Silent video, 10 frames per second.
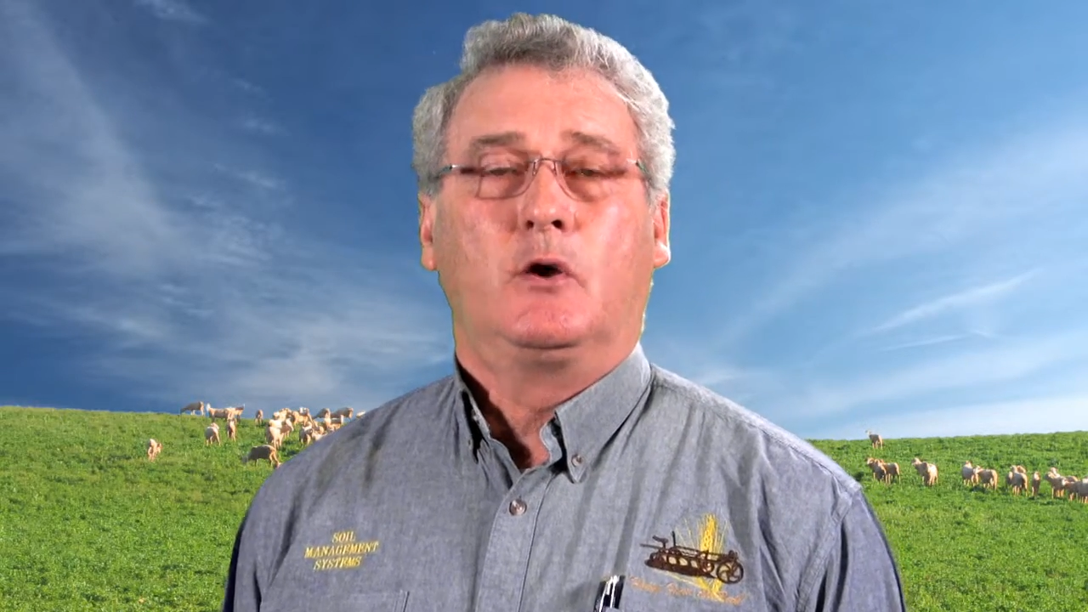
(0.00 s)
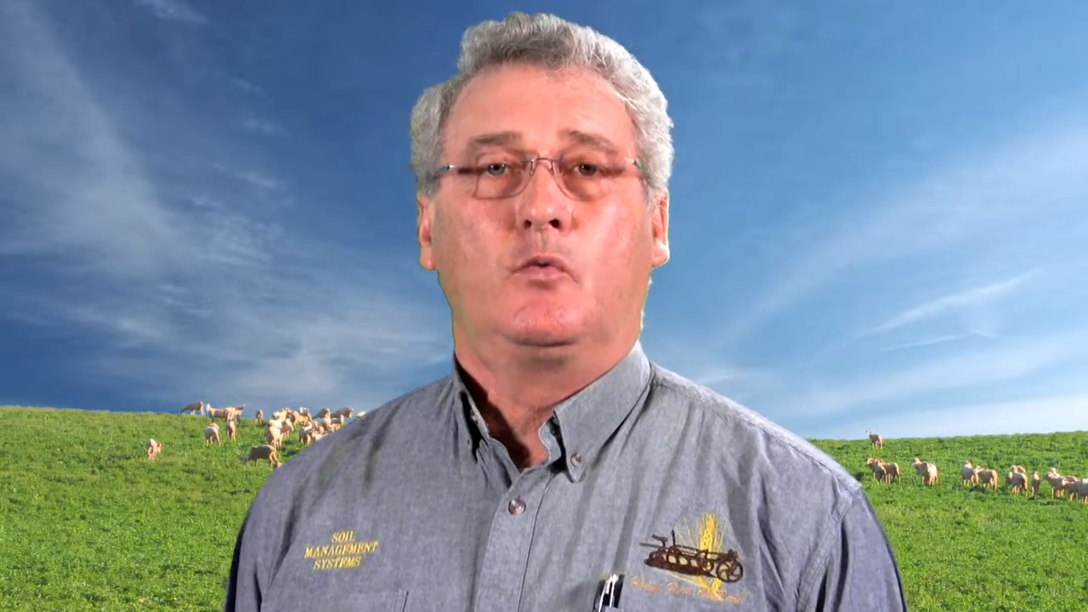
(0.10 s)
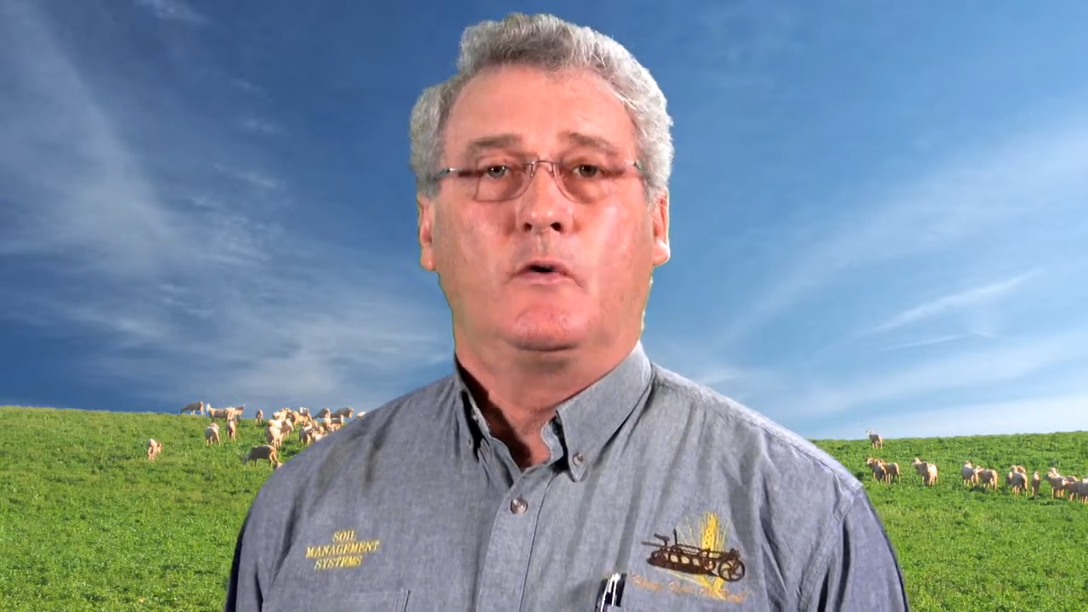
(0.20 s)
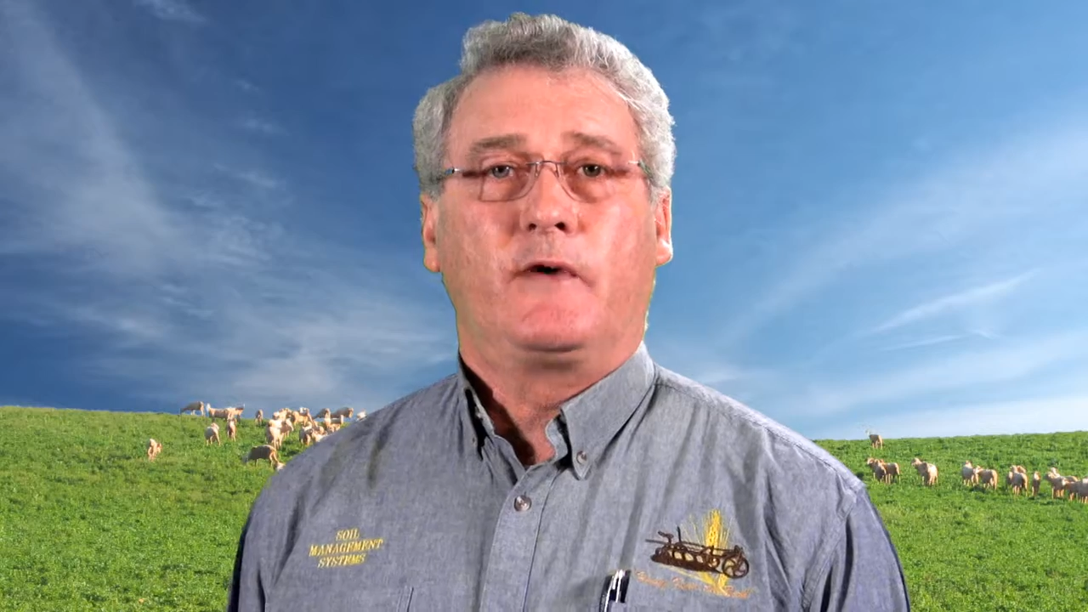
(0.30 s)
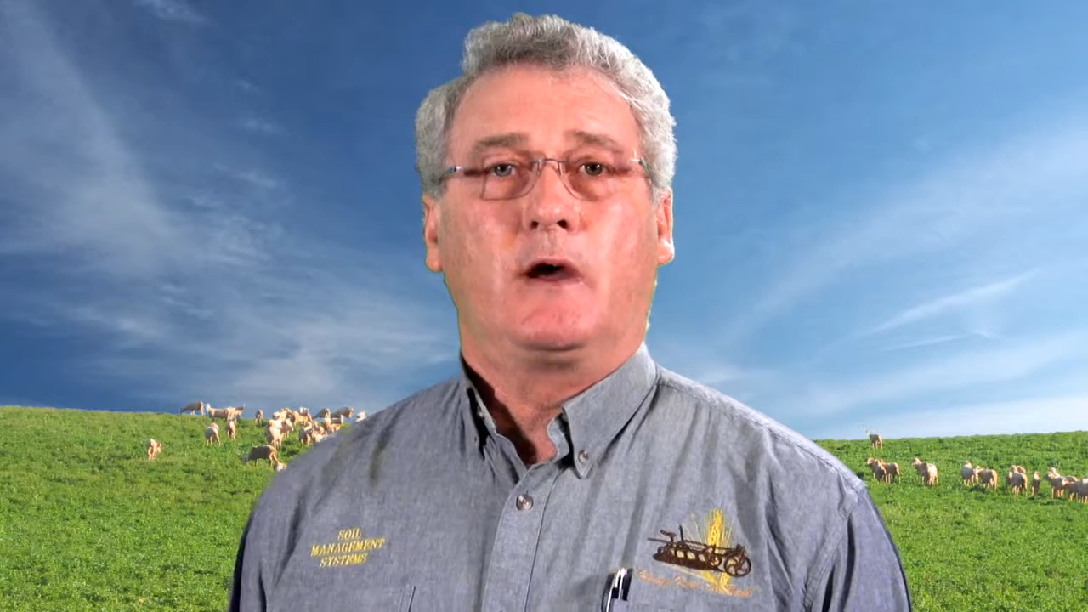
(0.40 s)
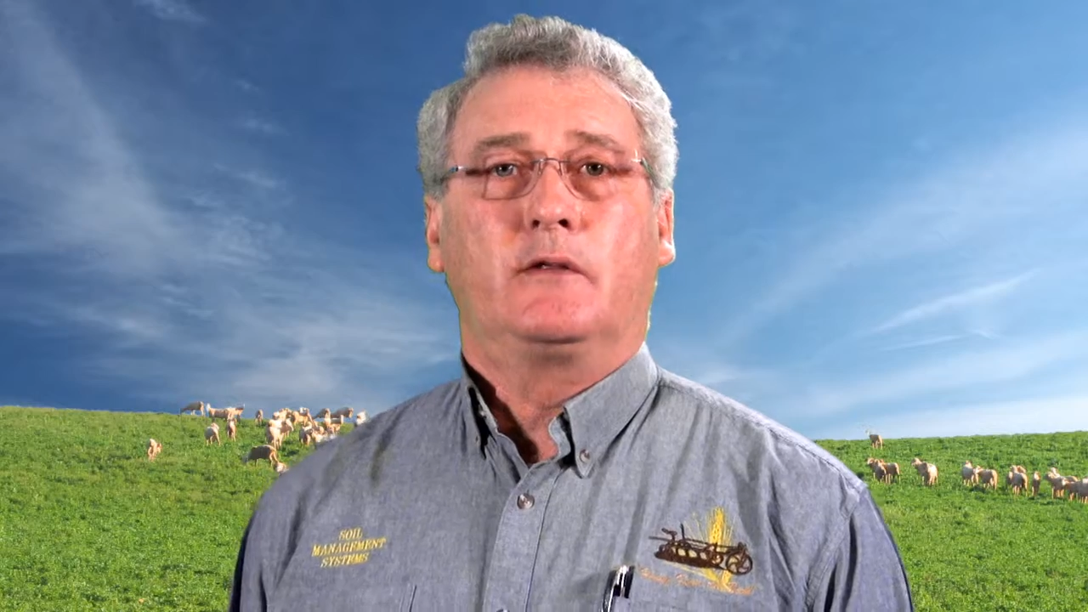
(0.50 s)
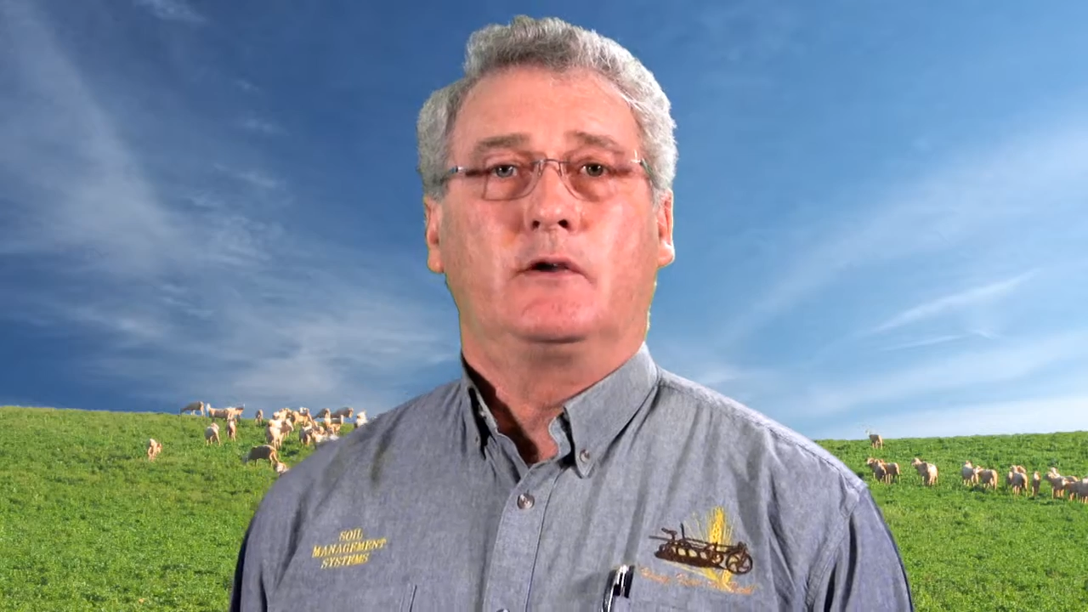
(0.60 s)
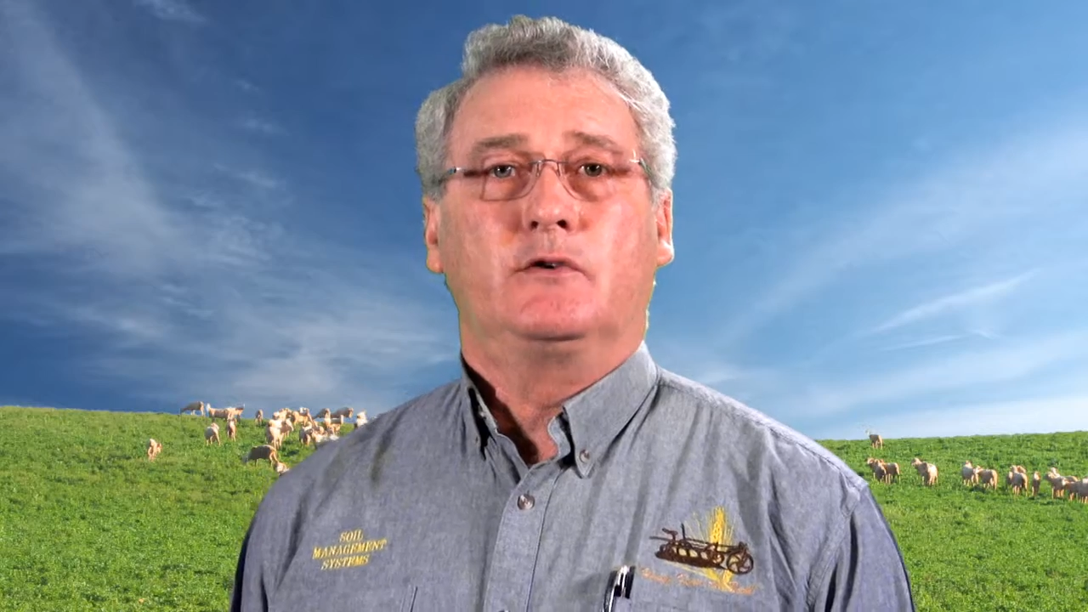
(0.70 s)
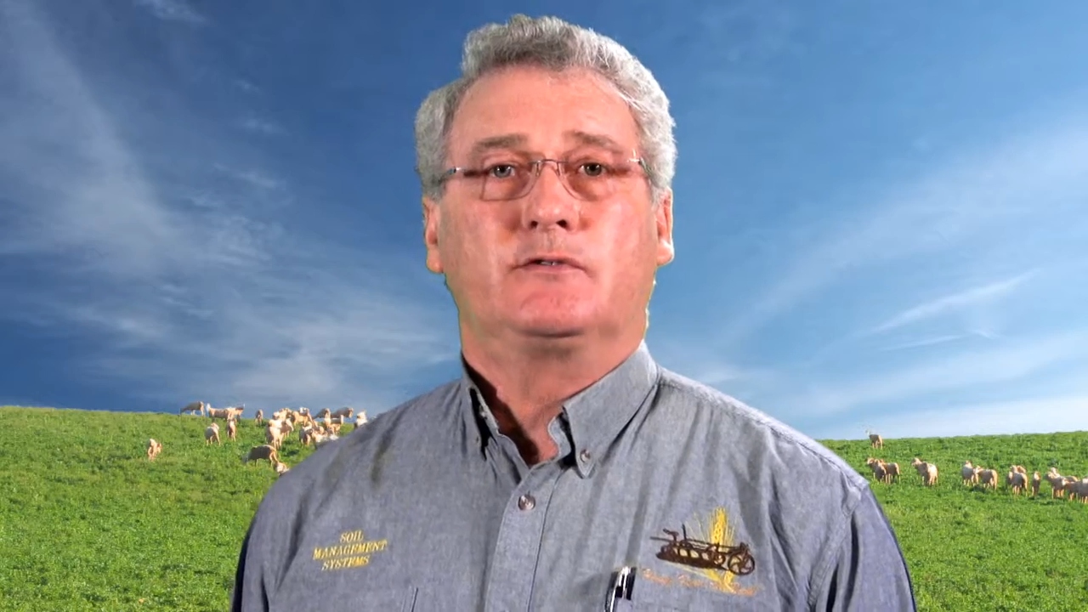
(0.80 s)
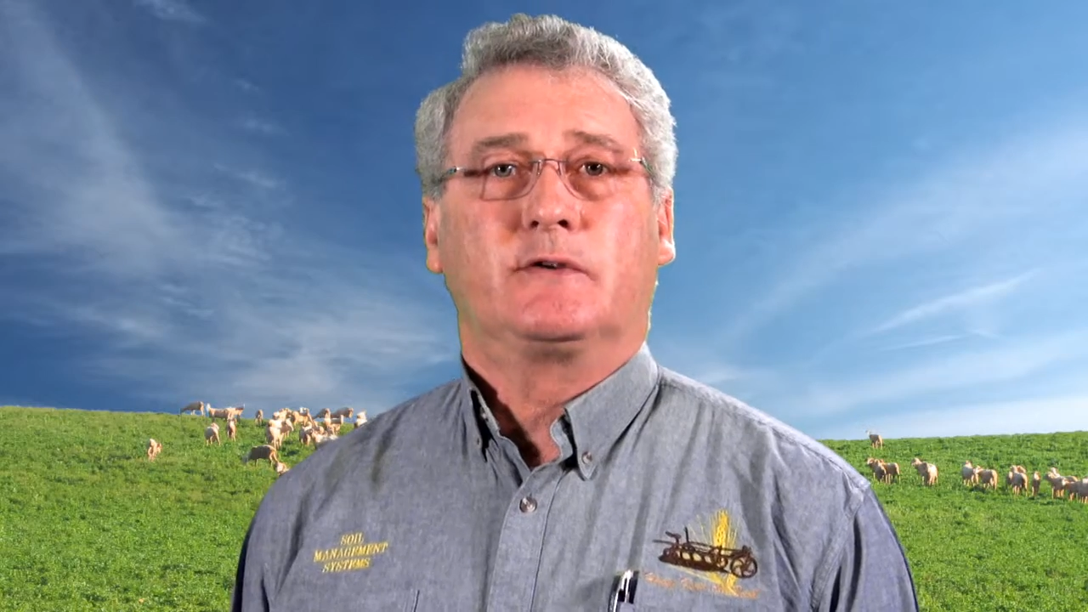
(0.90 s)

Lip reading: without the use